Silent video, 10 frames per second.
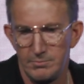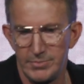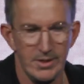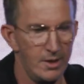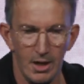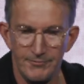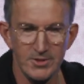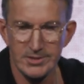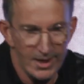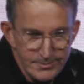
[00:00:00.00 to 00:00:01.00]
But
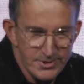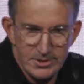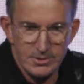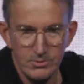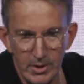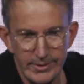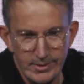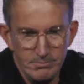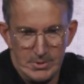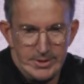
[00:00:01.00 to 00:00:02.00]
oftentimes,
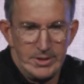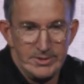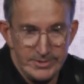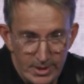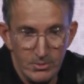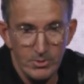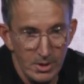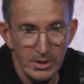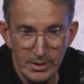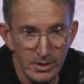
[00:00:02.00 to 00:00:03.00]
I'm like, is that
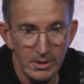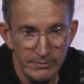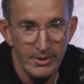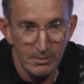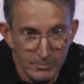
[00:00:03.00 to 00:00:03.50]
really any of our